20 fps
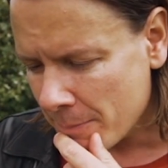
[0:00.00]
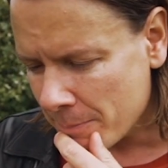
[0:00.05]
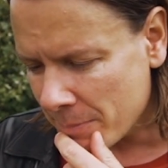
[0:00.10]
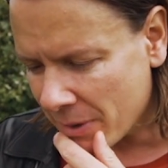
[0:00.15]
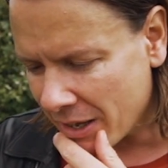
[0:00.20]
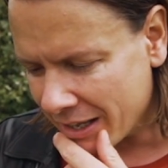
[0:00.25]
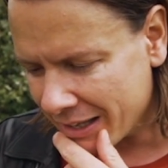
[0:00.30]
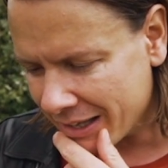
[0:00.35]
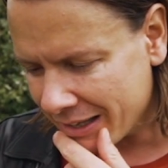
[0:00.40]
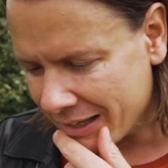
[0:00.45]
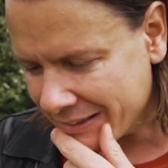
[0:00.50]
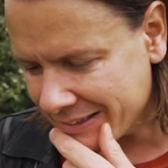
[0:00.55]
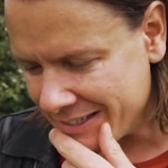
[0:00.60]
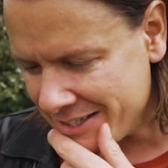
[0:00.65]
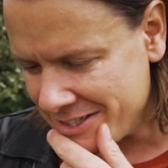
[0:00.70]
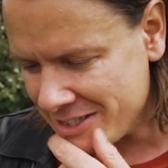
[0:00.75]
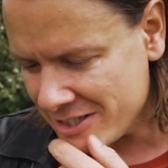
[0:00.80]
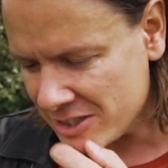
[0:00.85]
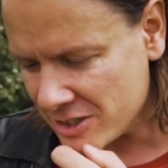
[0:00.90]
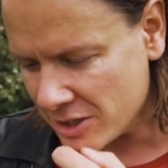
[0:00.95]
But
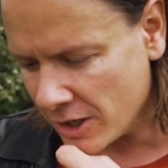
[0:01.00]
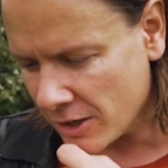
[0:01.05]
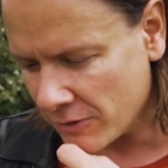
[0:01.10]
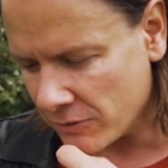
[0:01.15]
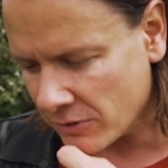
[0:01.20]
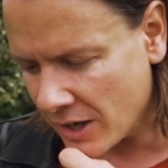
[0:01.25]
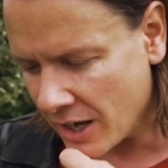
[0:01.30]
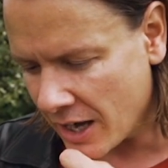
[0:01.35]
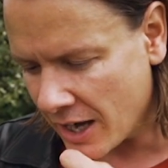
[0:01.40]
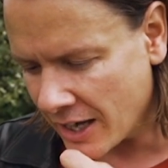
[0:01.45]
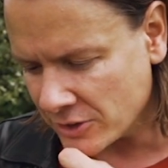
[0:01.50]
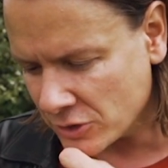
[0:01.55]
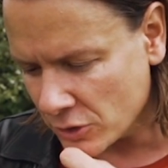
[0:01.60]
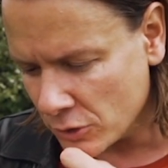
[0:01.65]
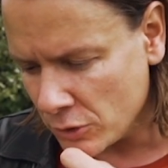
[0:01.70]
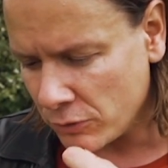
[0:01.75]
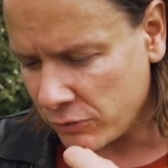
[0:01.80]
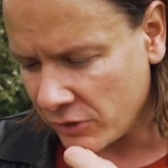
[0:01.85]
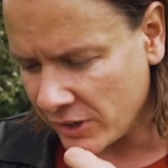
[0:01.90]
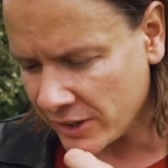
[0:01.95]
this is tough. I
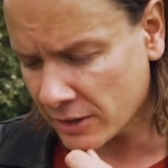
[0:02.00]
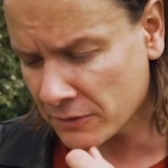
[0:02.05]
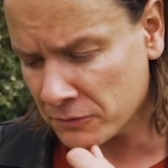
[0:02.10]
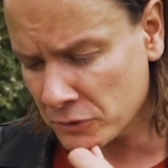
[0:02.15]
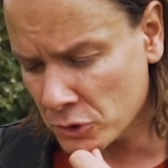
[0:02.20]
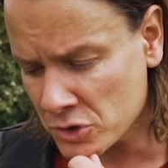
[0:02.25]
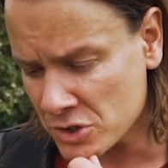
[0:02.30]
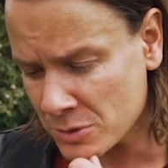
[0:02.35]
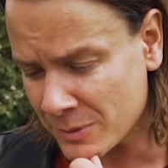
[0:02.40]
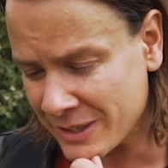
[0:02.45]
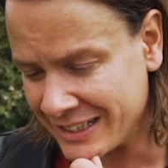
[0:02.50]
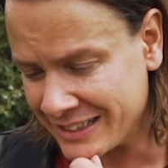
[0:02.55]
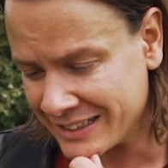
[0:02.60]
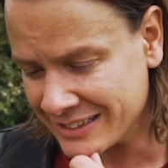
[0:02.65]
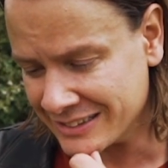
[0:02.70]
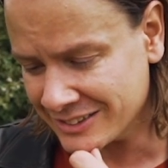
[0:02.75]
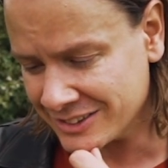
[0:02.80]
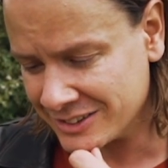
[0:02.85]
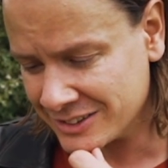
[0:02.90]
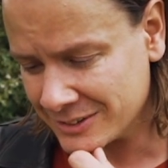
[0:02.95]
do think The Force
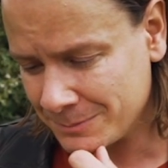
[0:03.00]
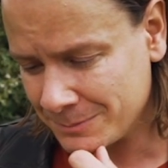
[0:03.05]
Awakens,